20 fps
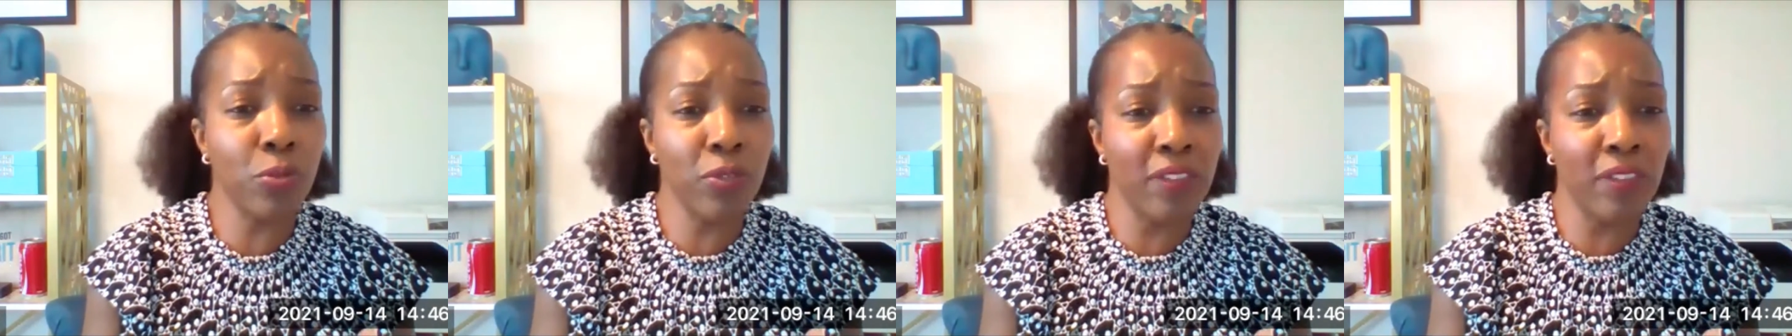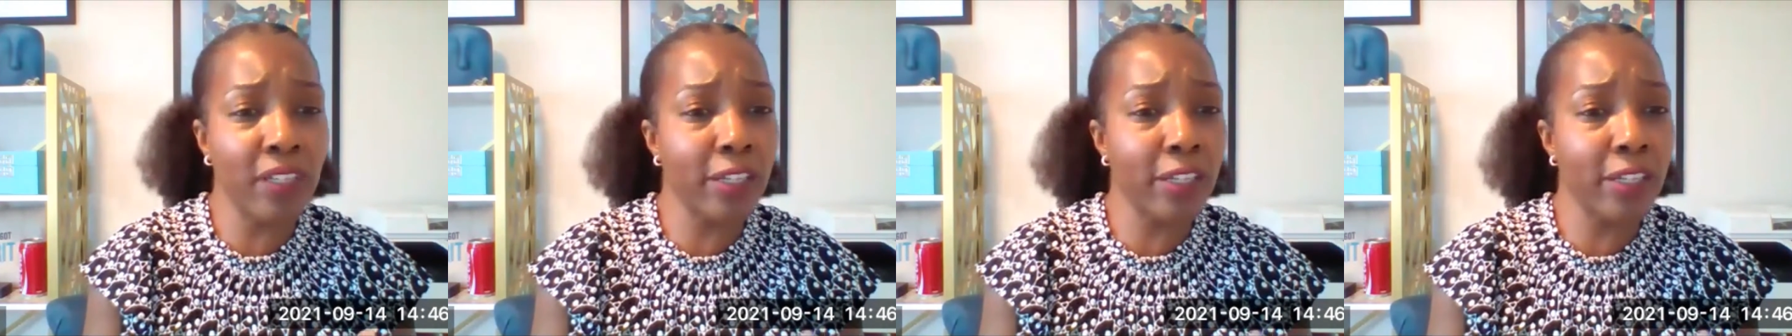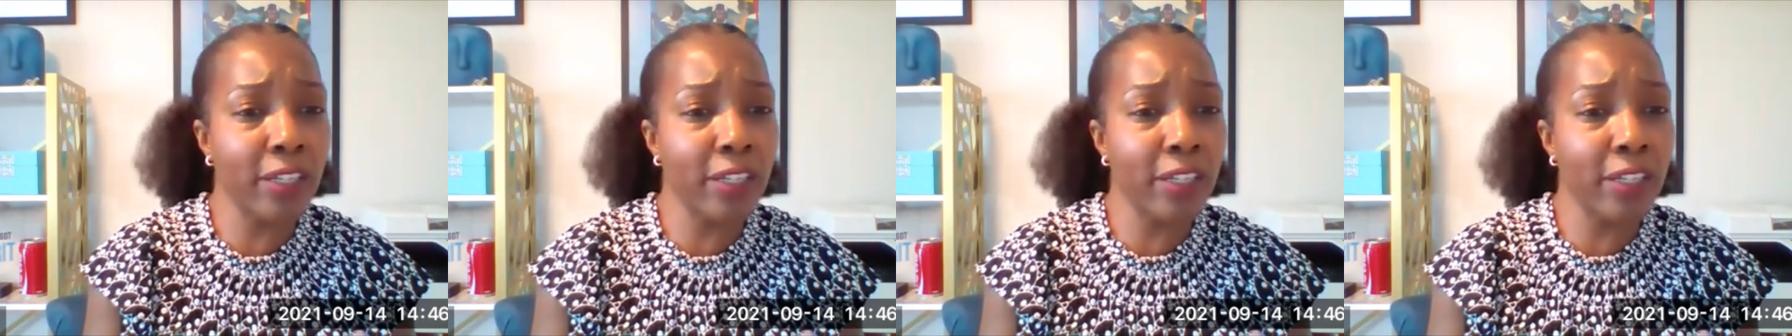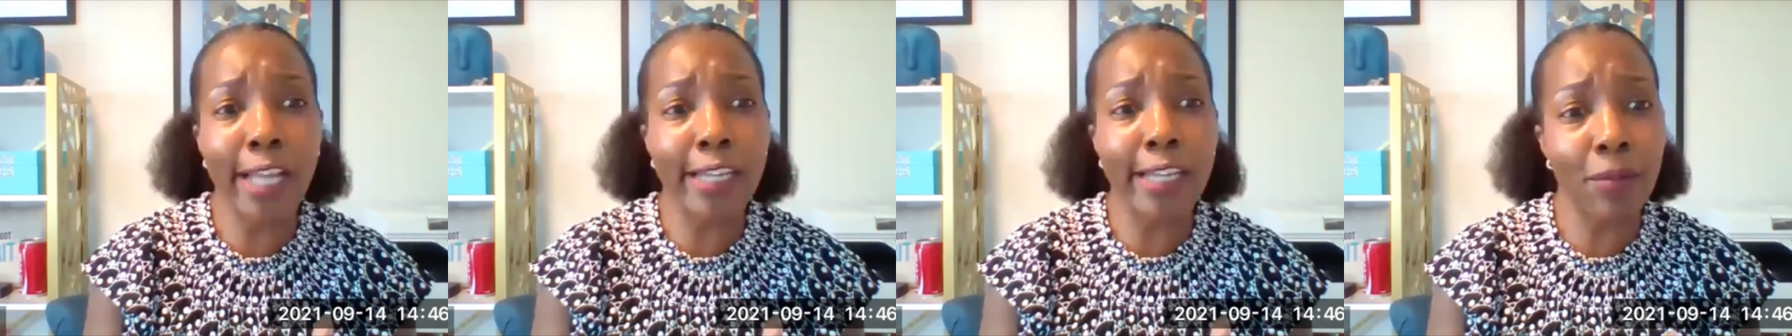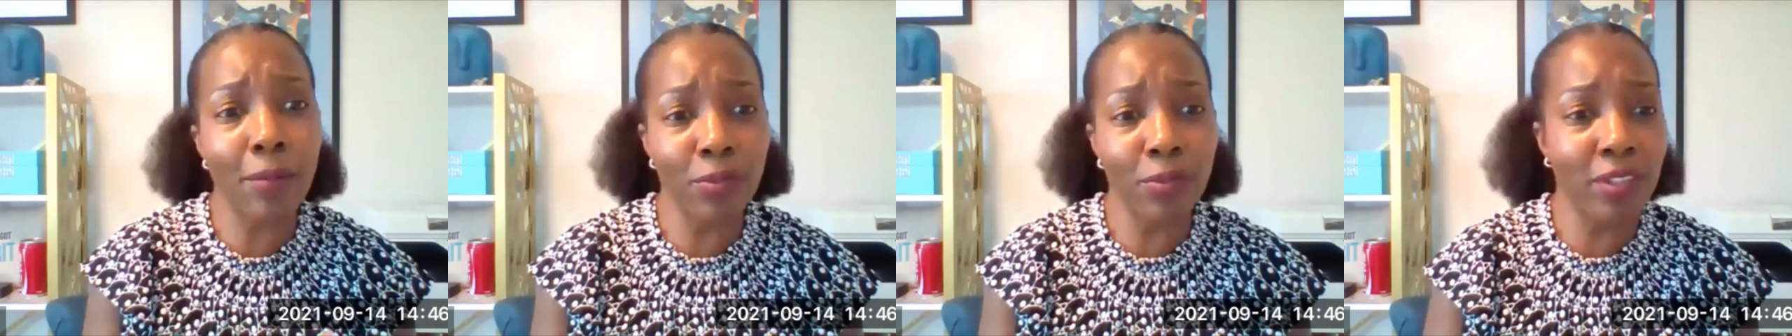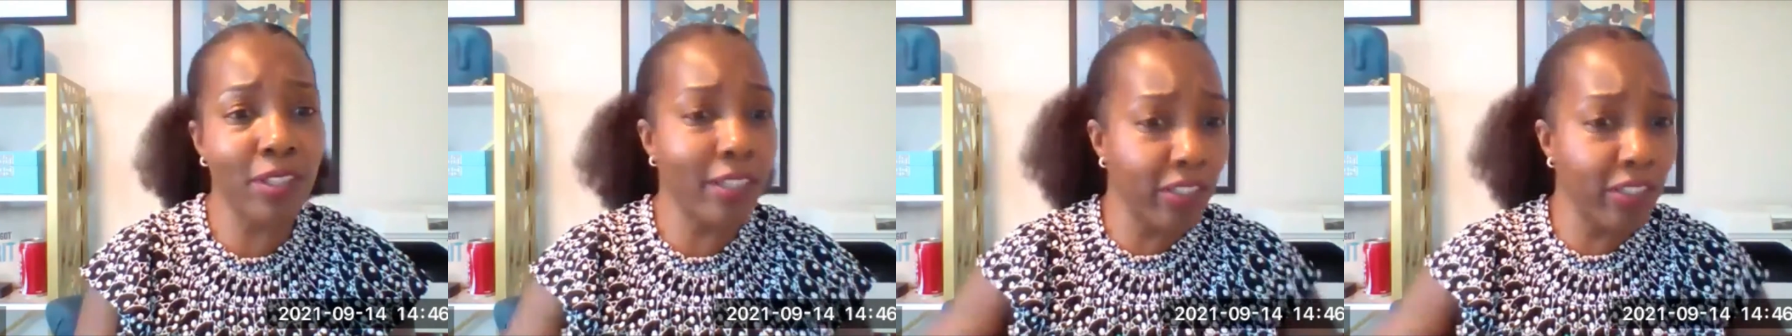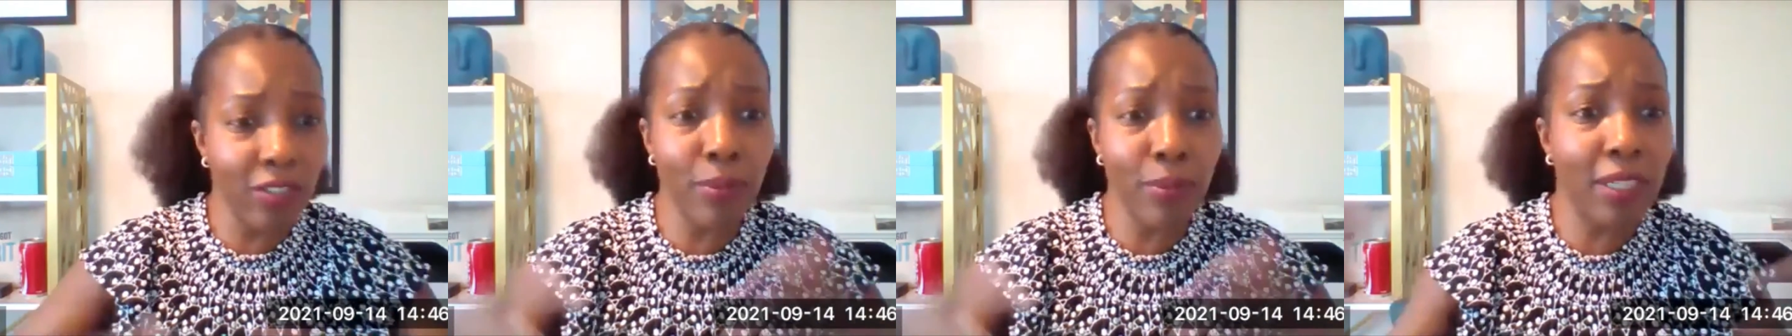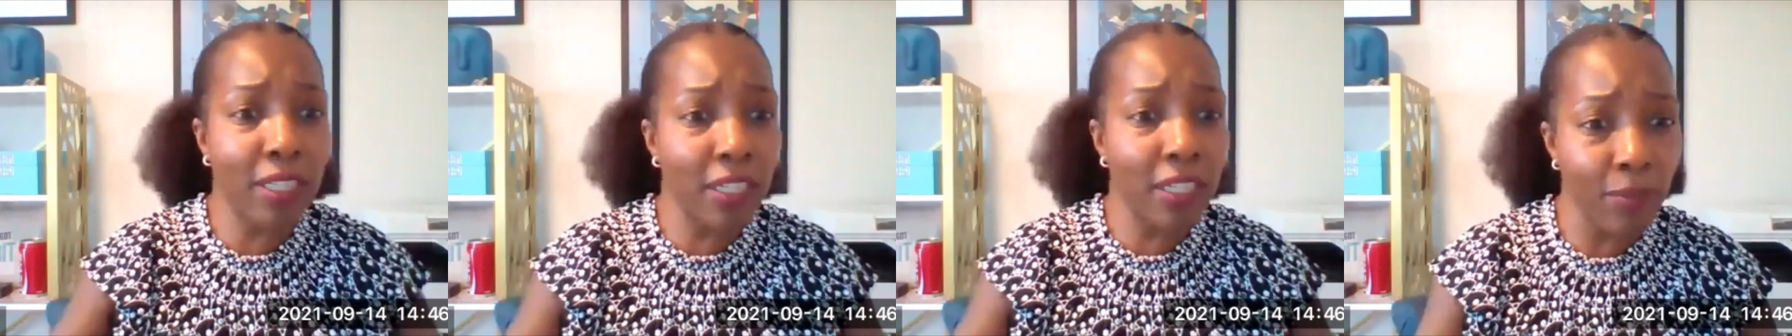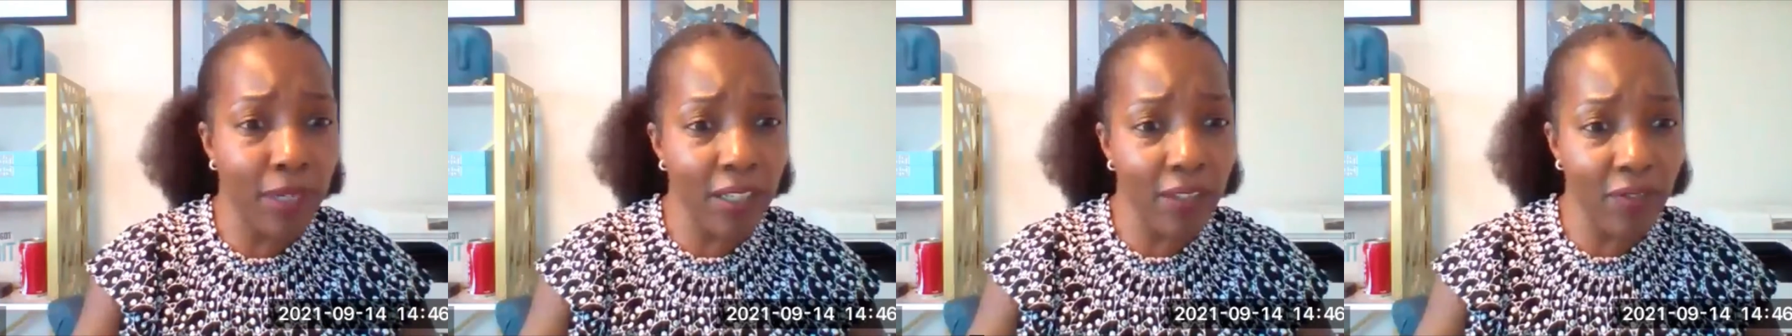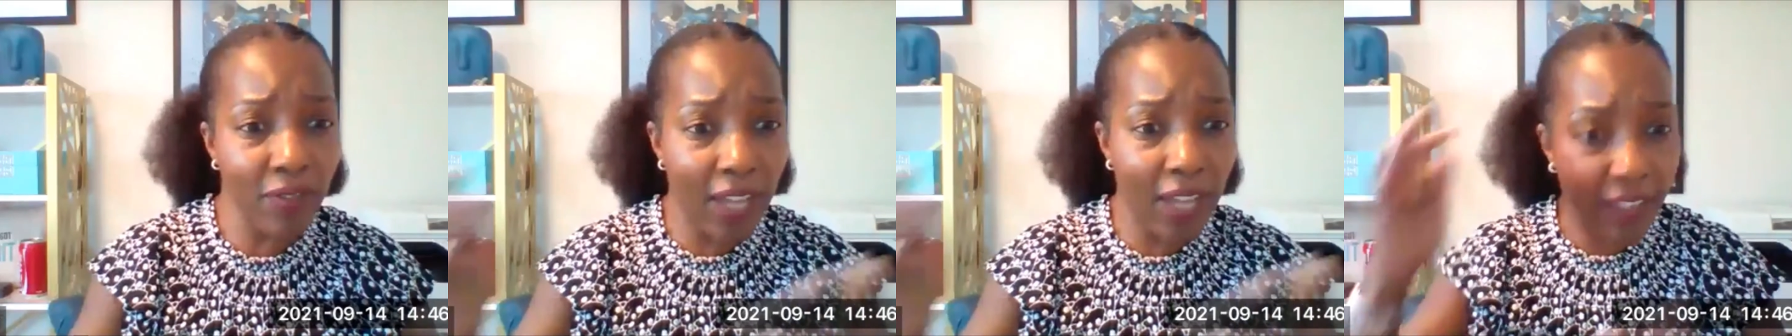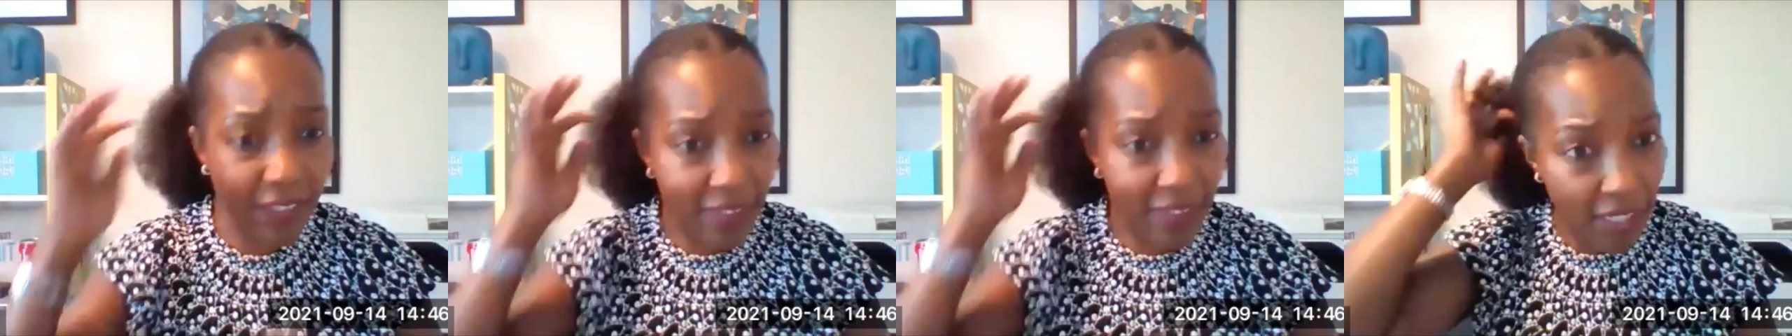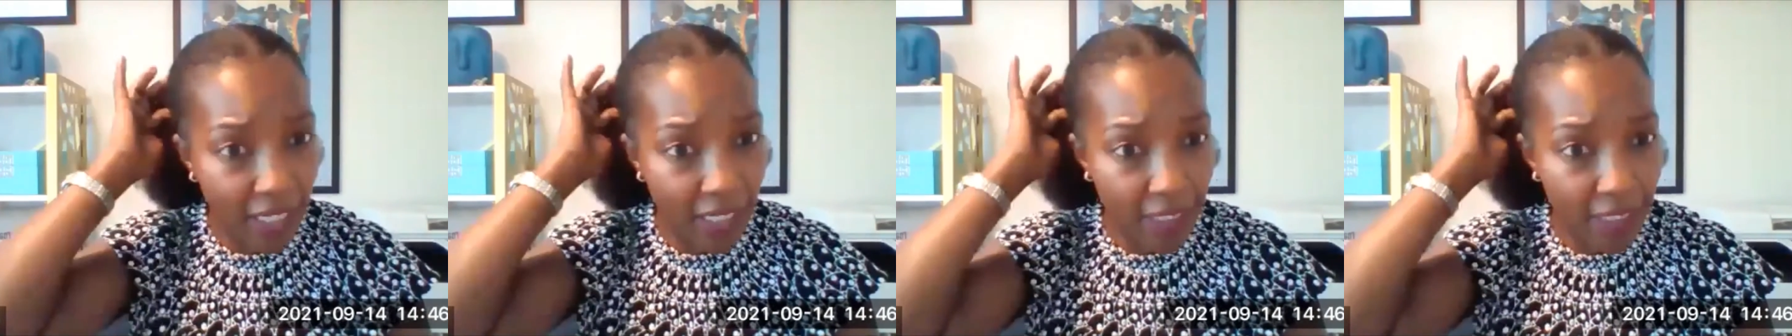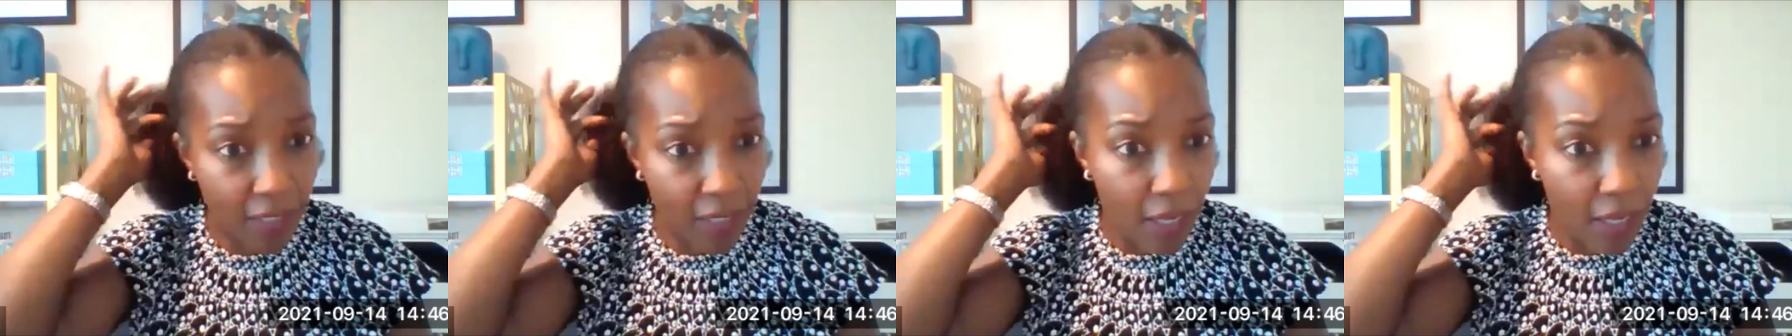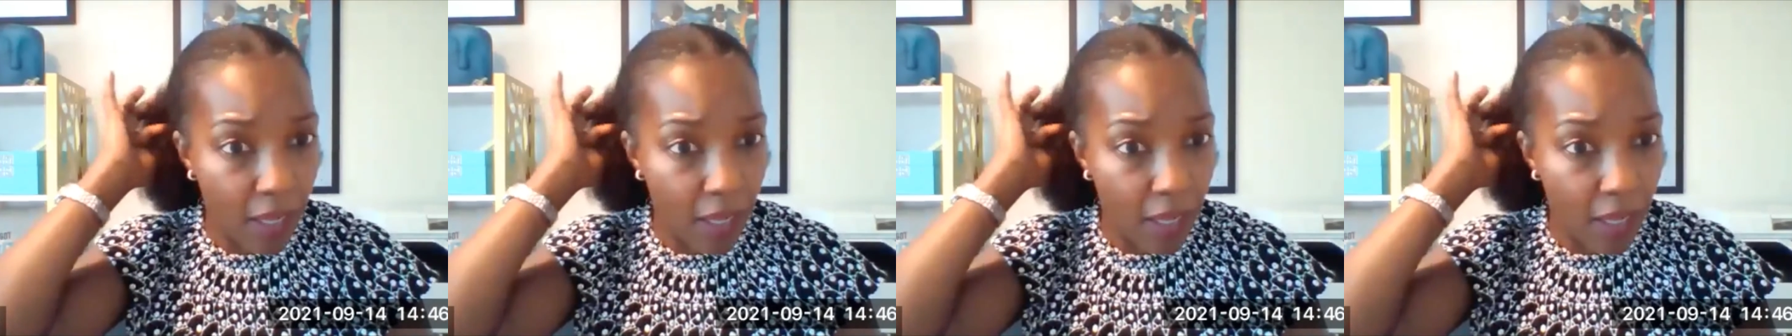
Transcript: or 99%, like just about everybody's vaccinated.